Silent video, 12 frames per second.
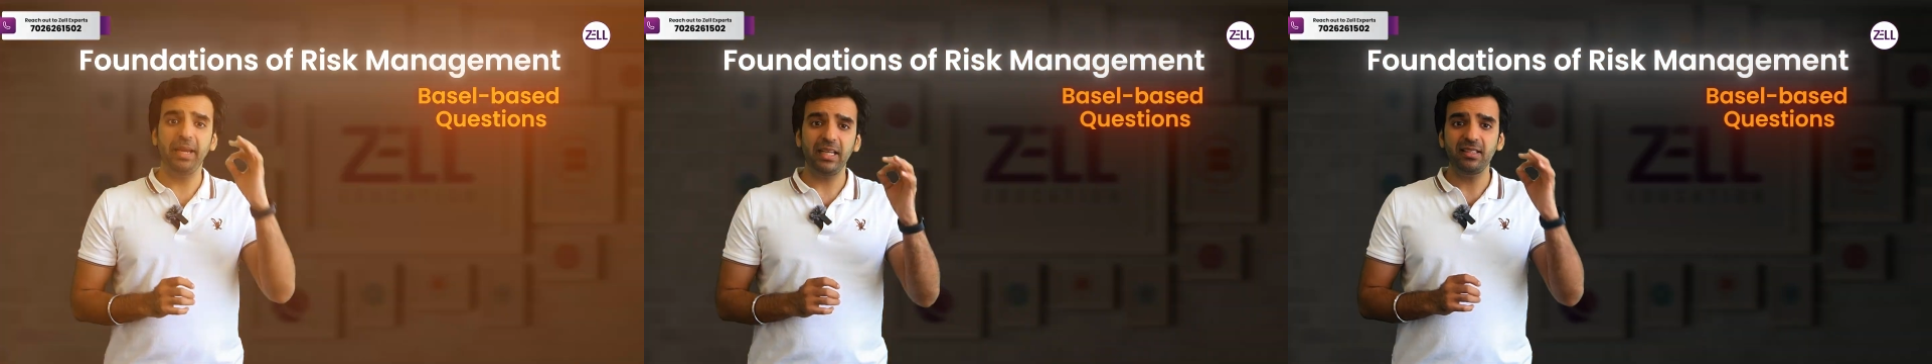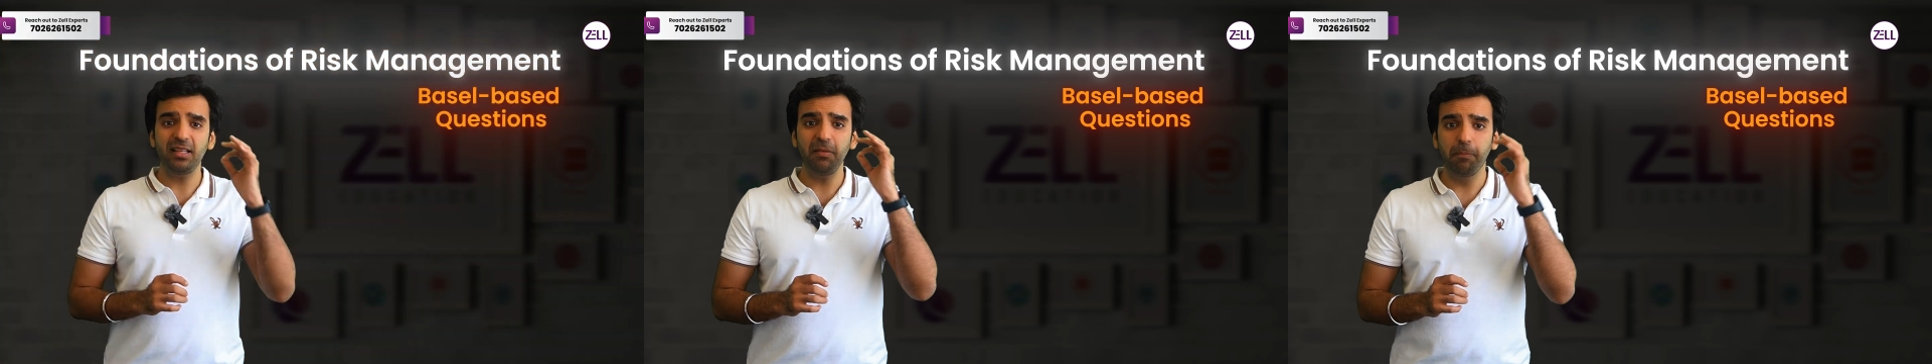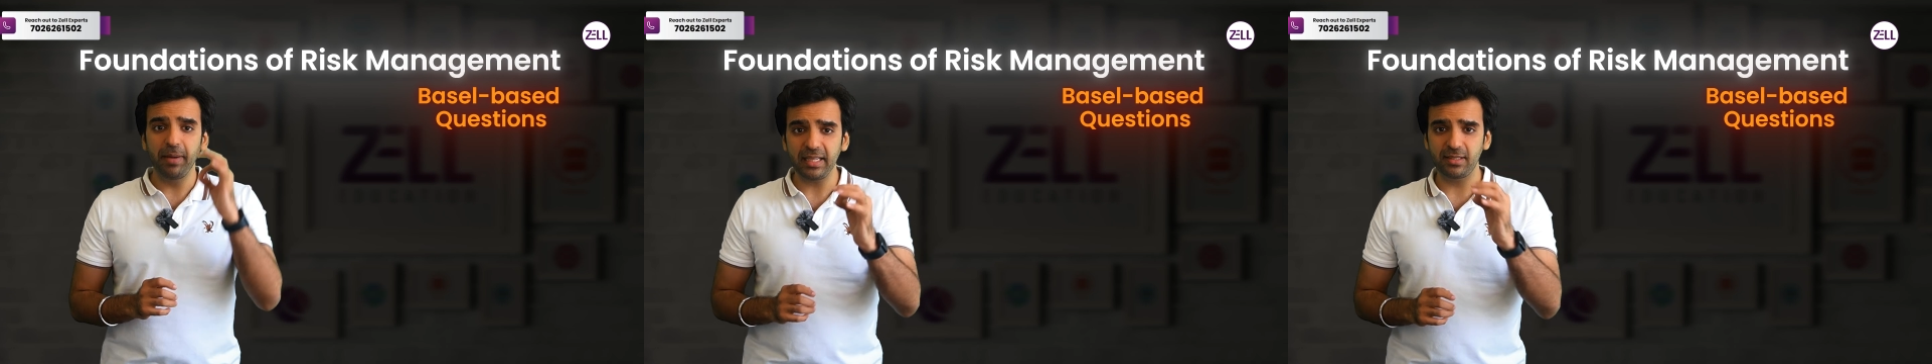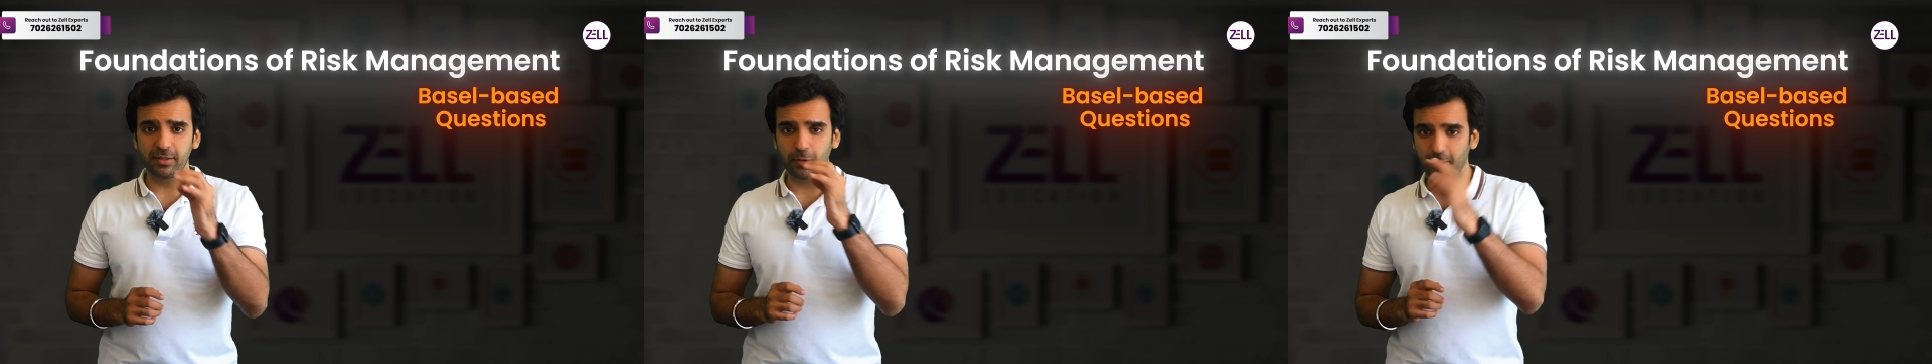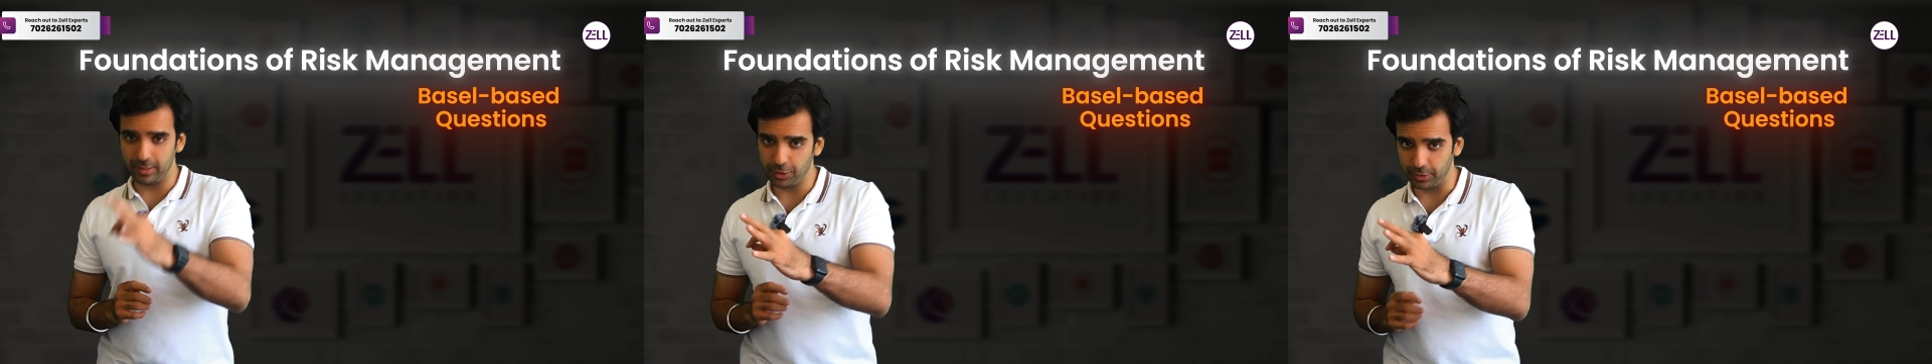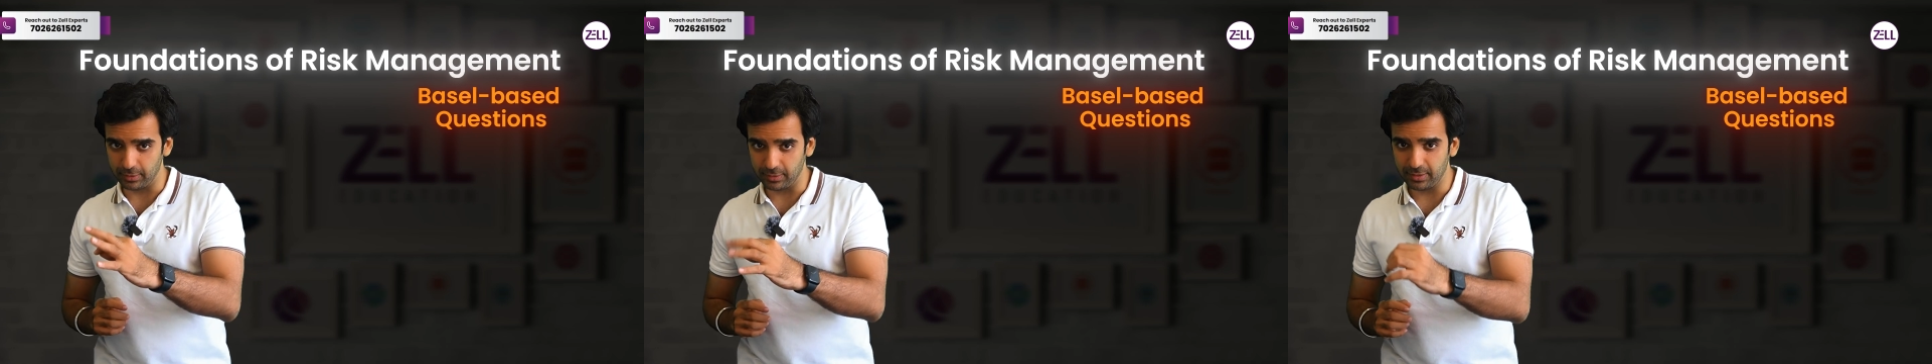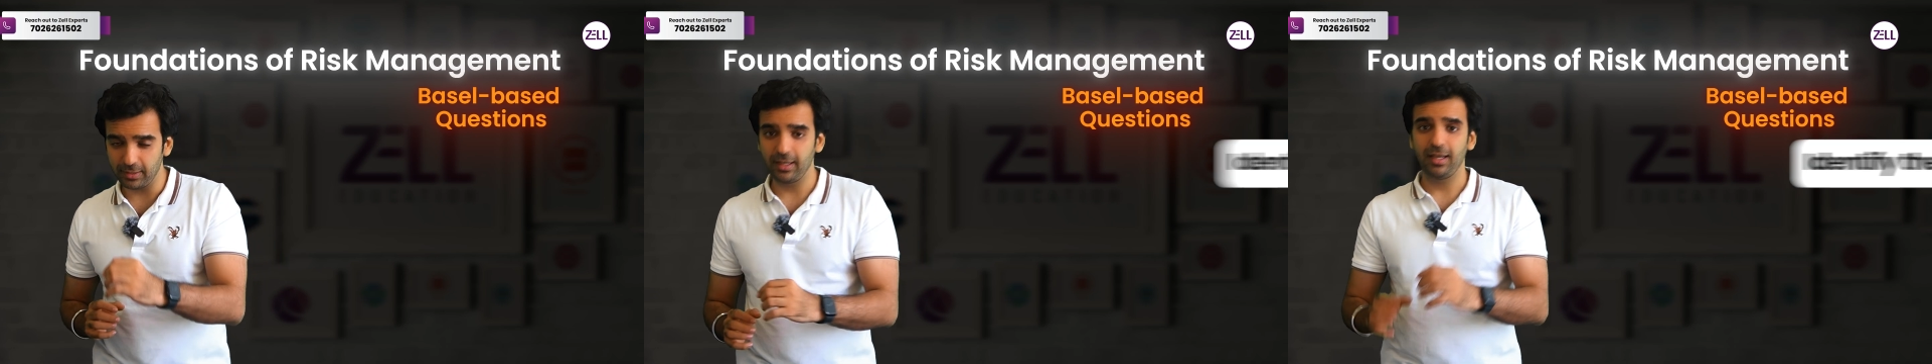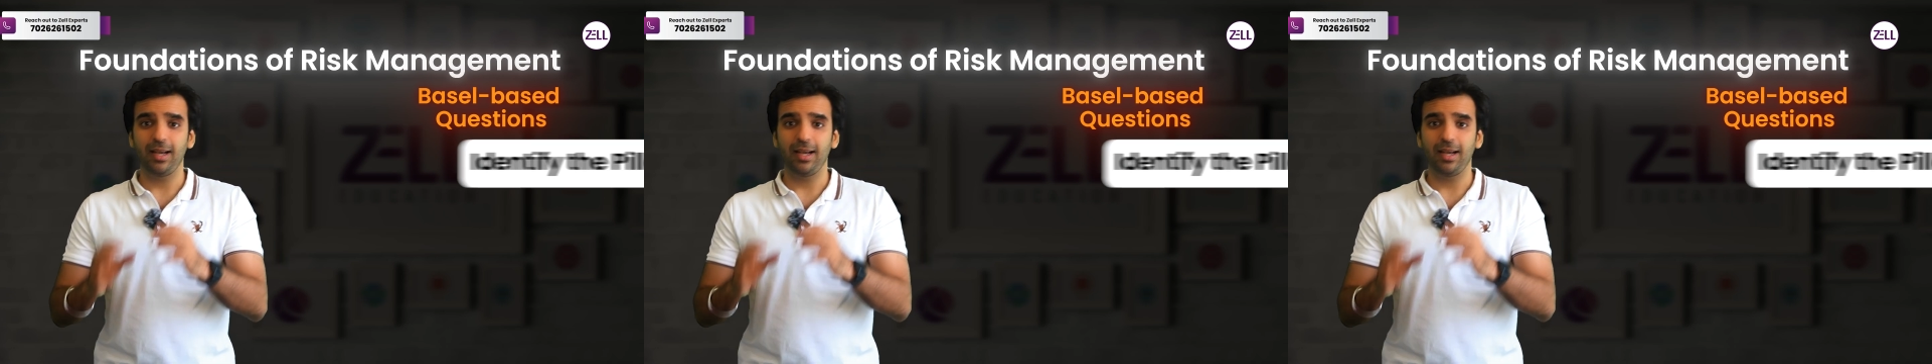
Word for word: Basel-based questions.